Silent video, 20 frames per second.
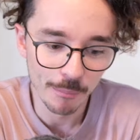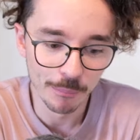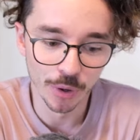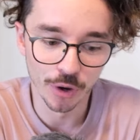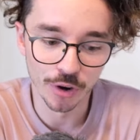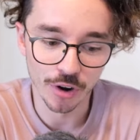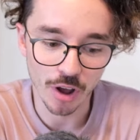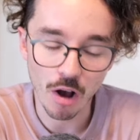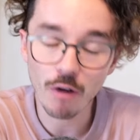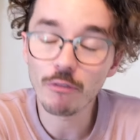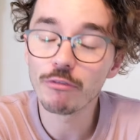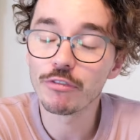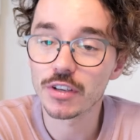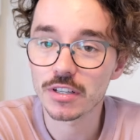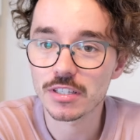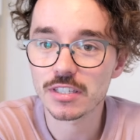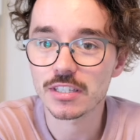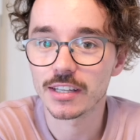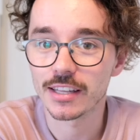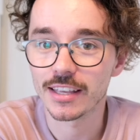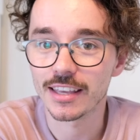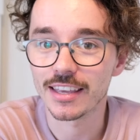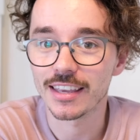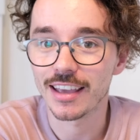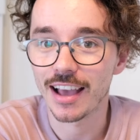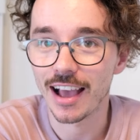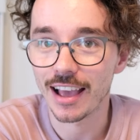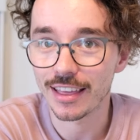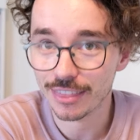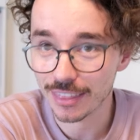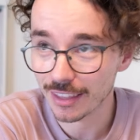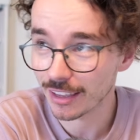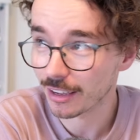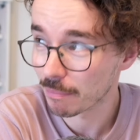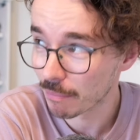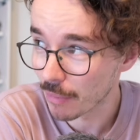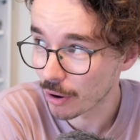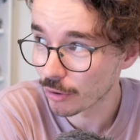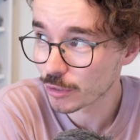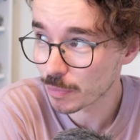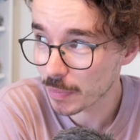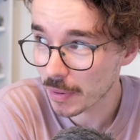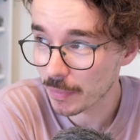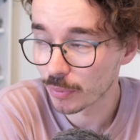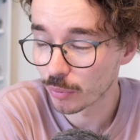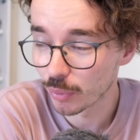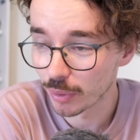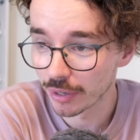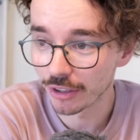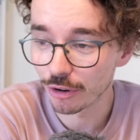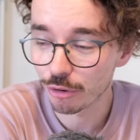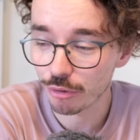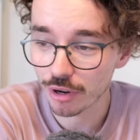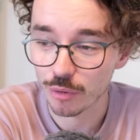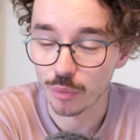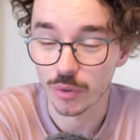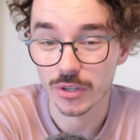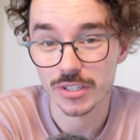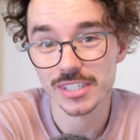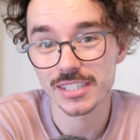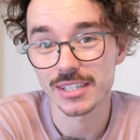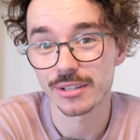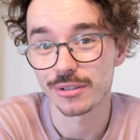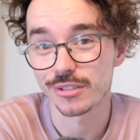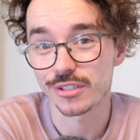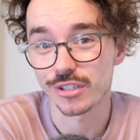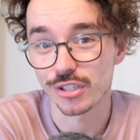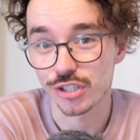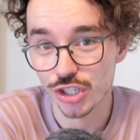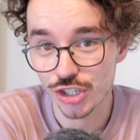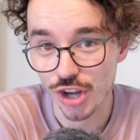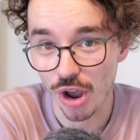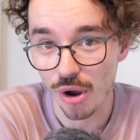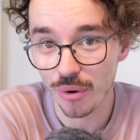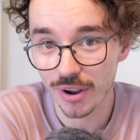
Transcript: but obviously I think most people will agree what steals the show